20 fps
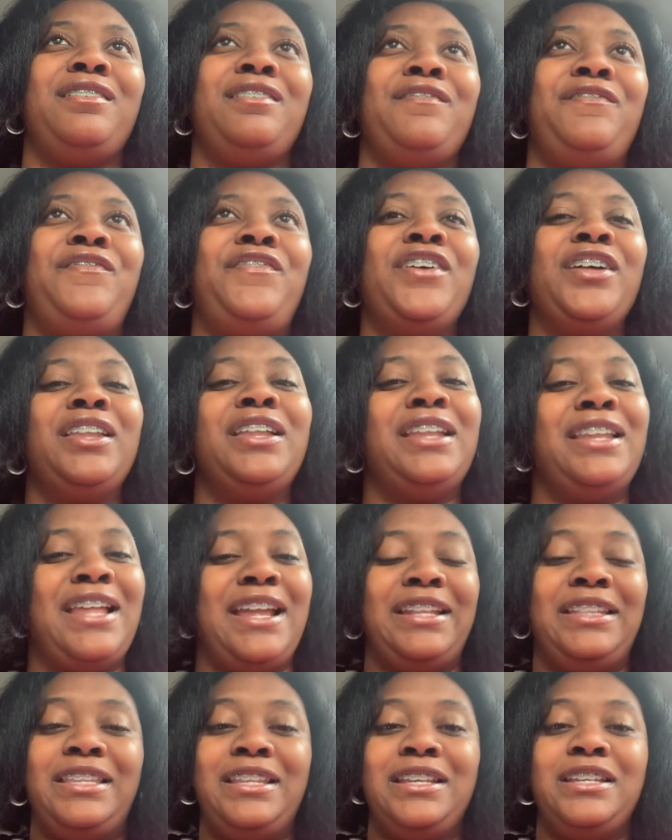feeling
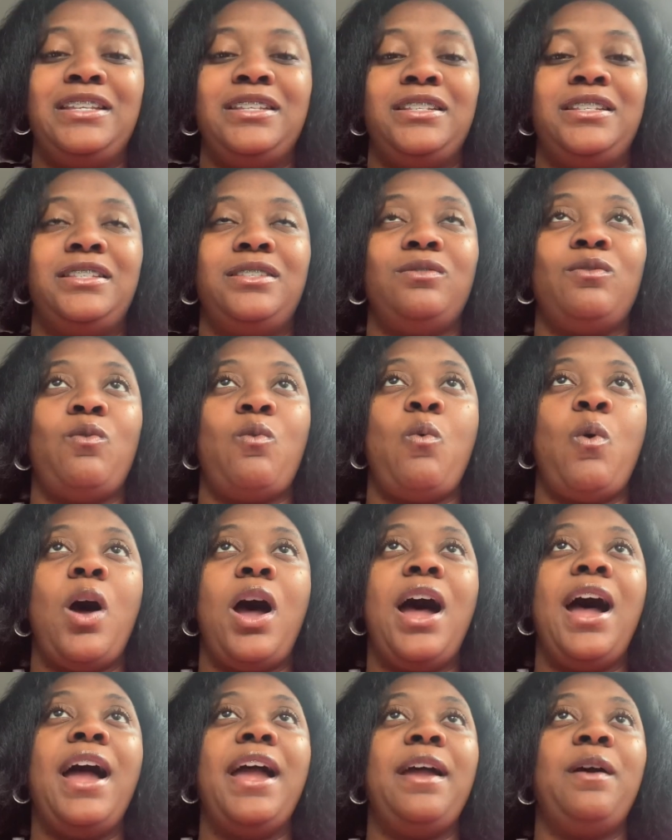like this?
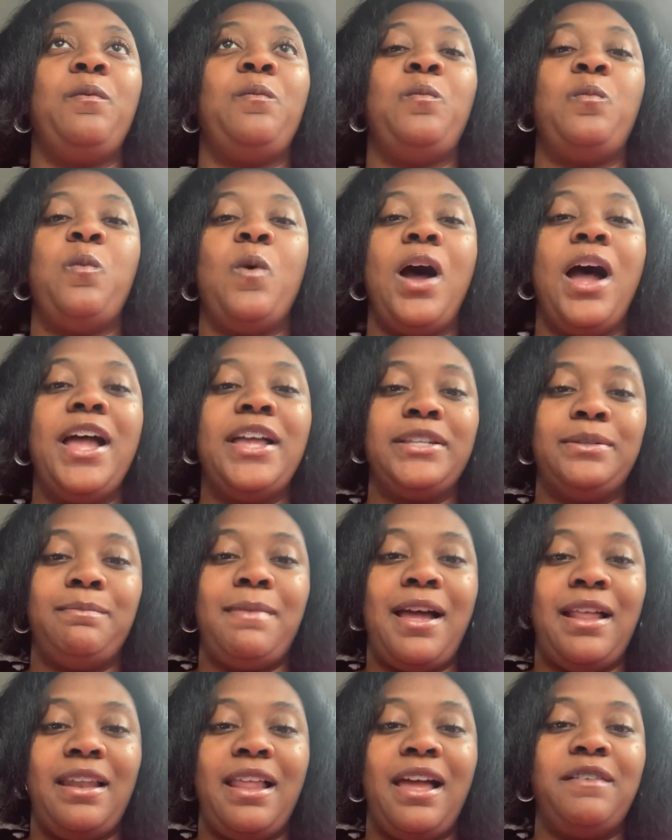Why is
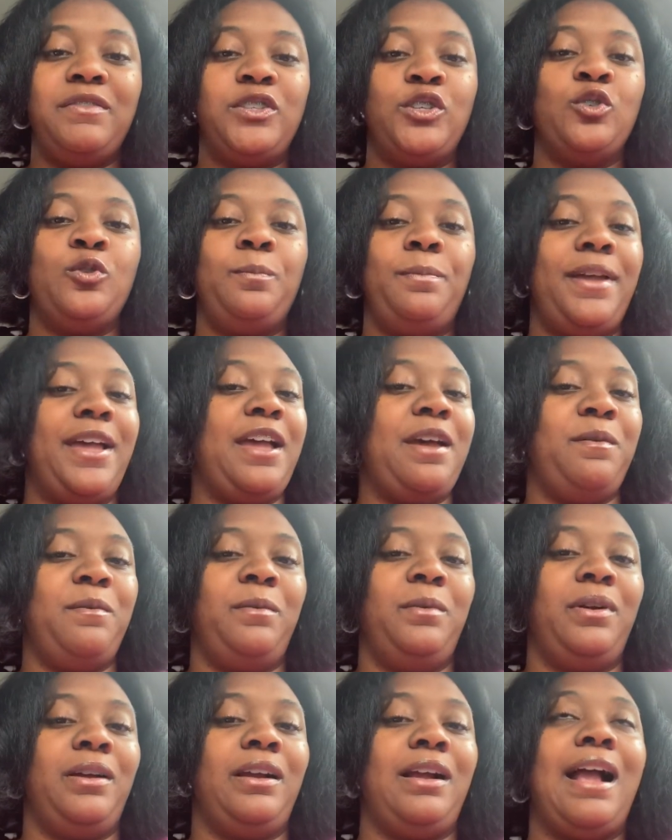my life so bad
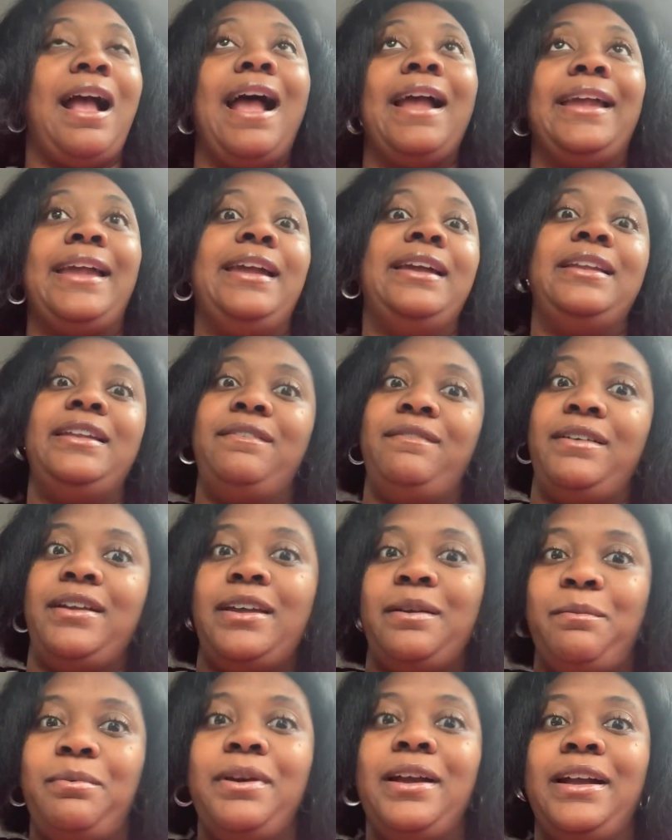where I can't even
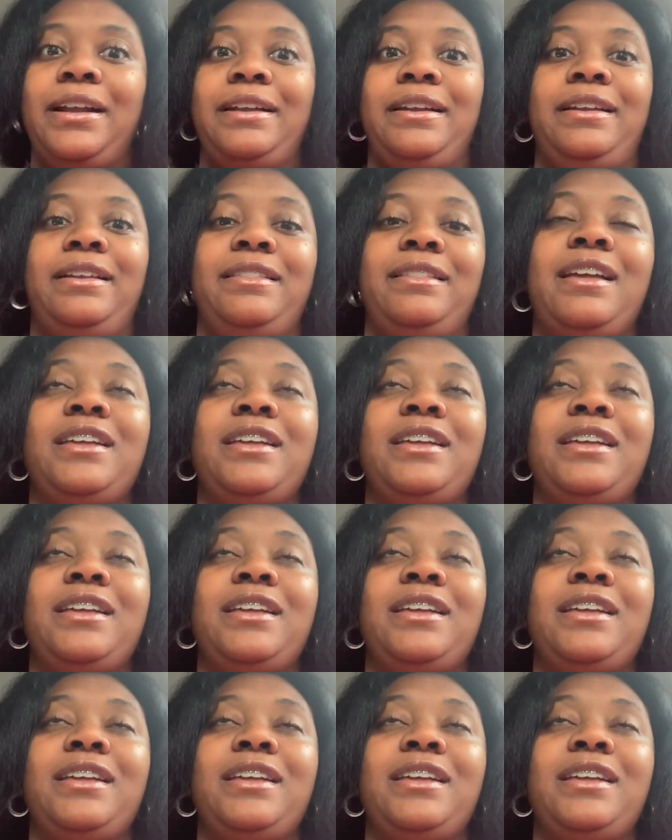get pregnant?